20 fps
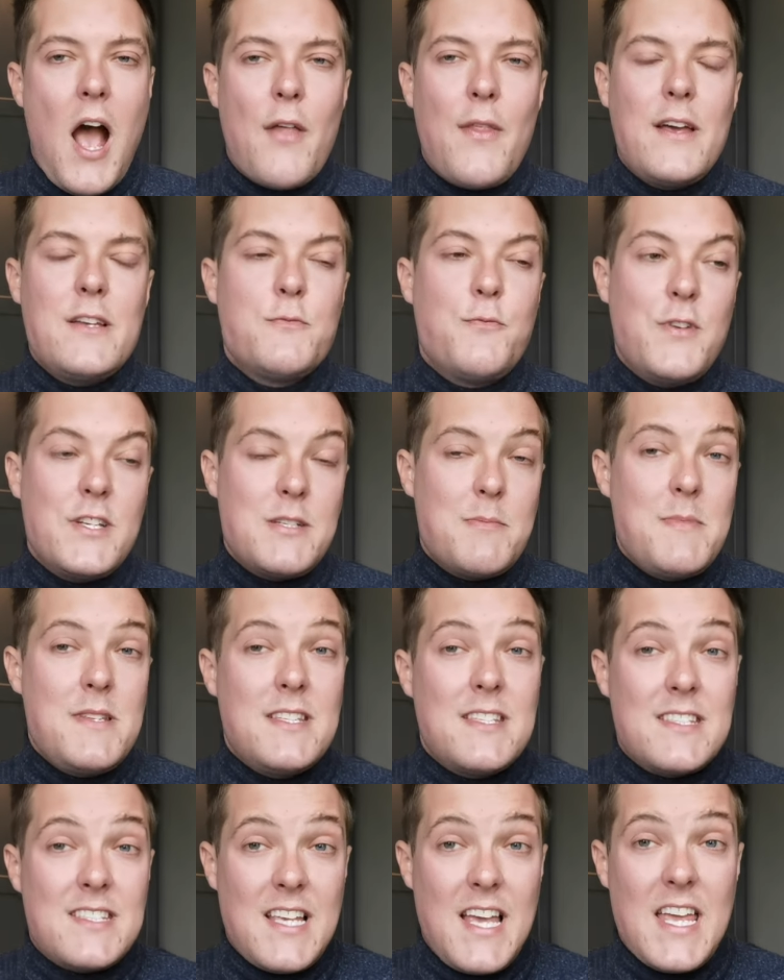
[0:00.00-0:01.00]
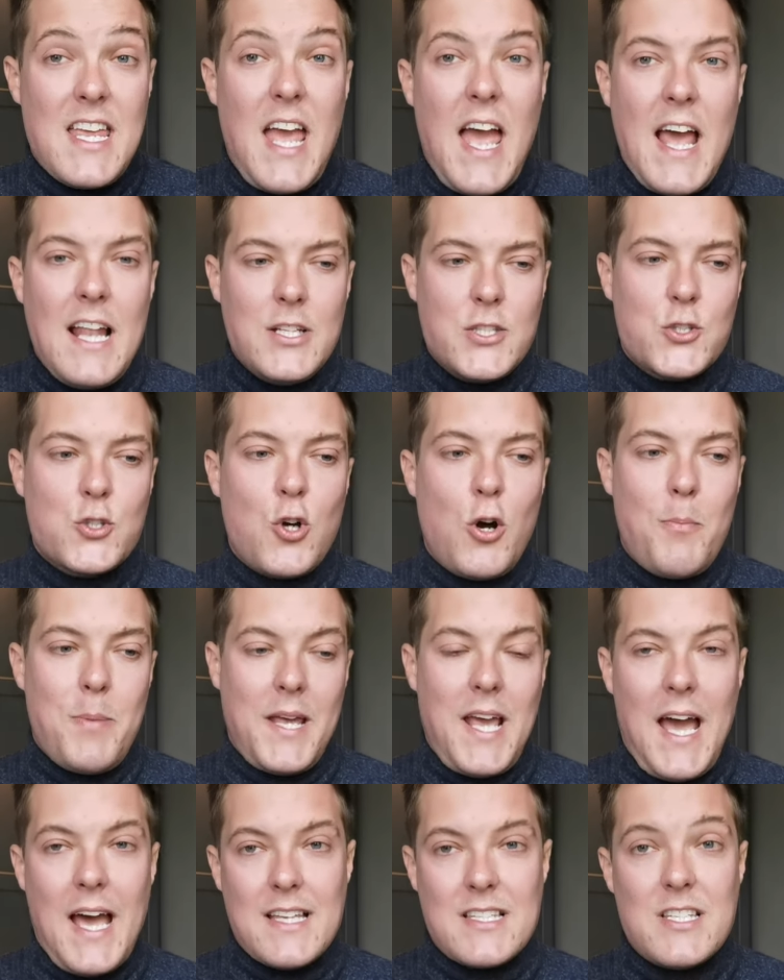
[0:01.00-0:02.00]
And that is vitamin C.
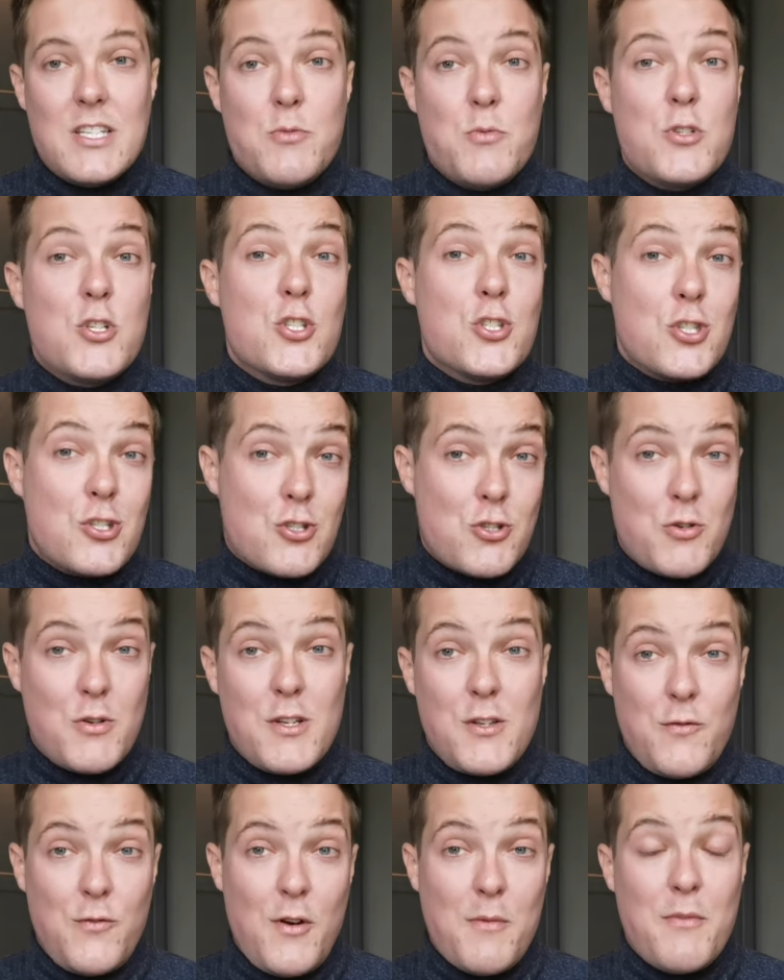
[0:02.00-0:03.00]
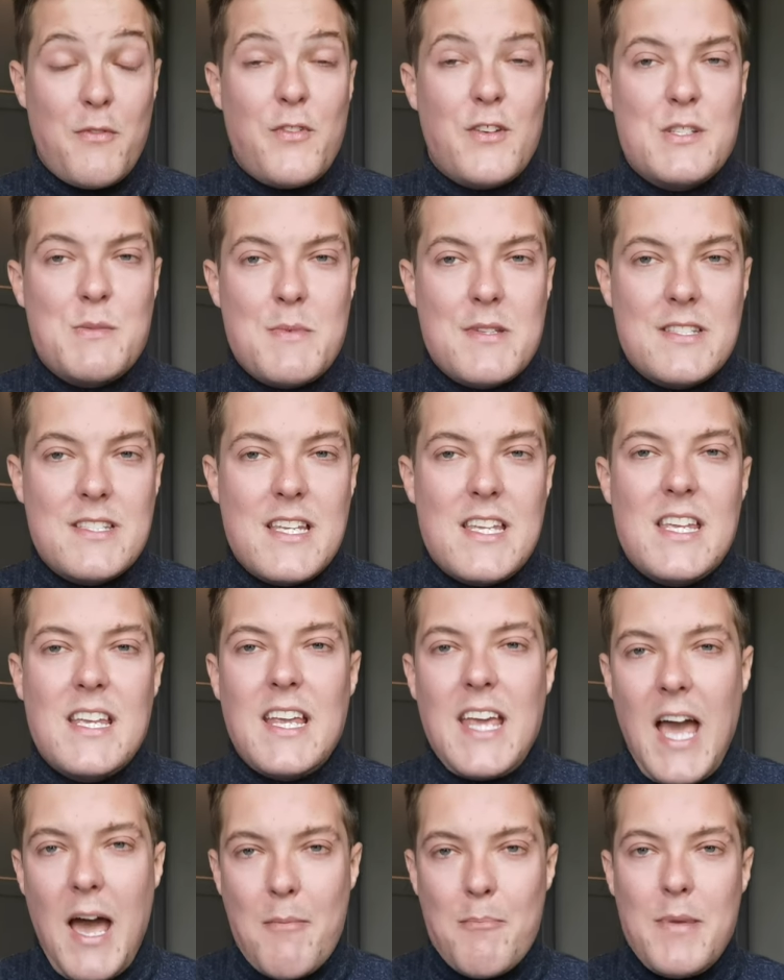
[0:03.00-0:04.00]
L-ascorbic acid, which is the truest form of vitamin
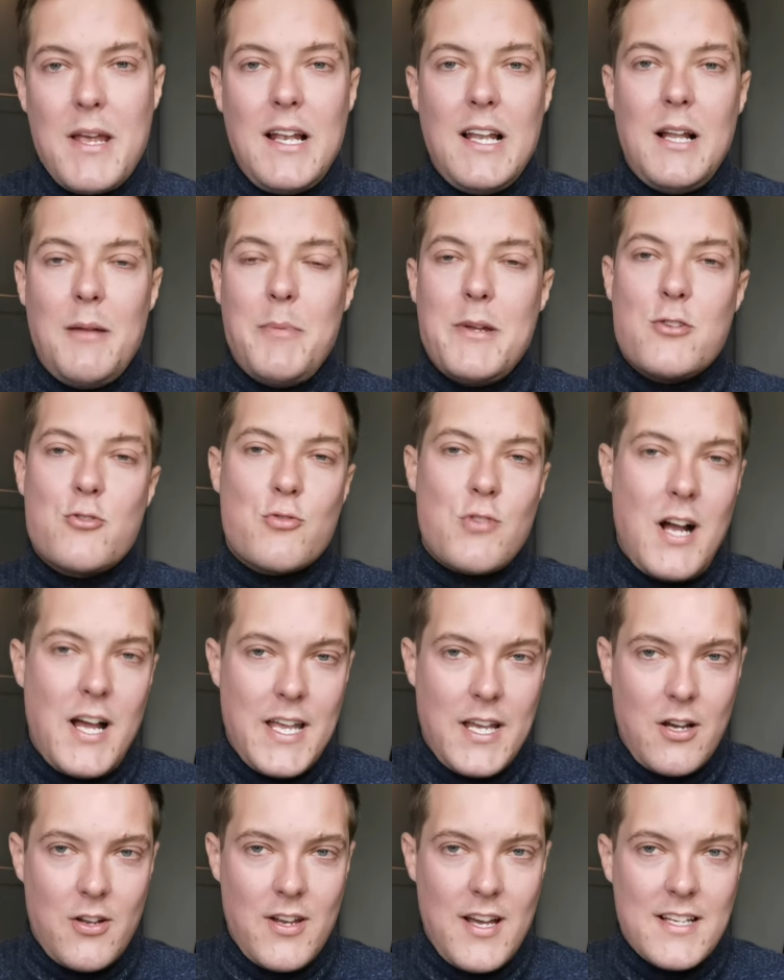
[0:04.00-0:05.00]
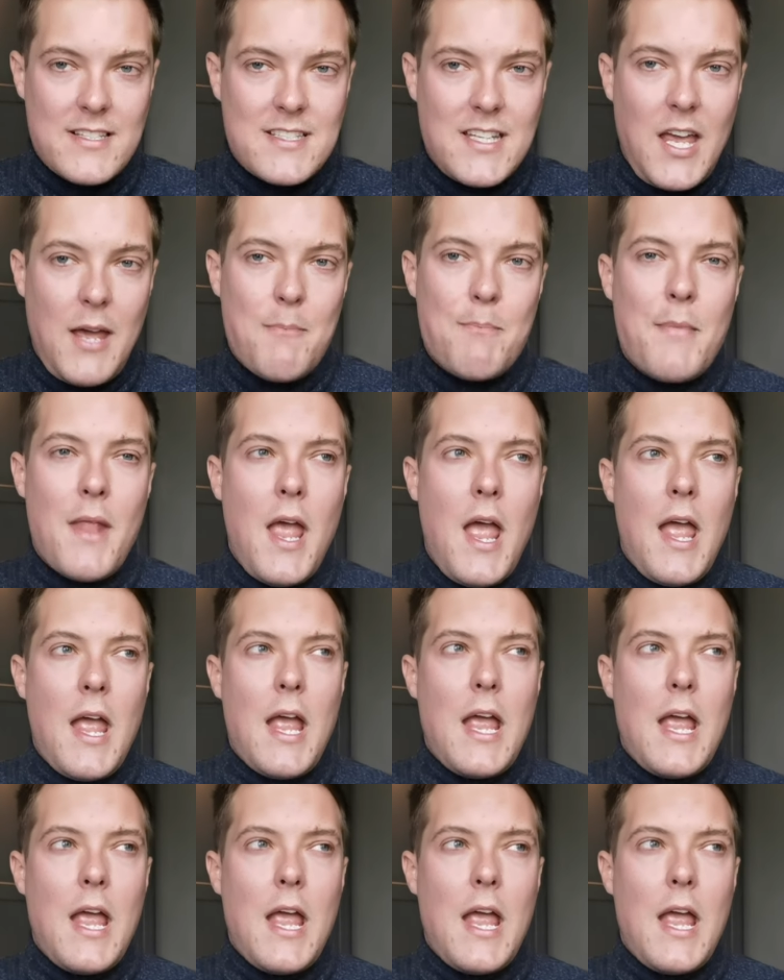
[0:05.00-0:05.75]
C, can be a little bit drying on our skin.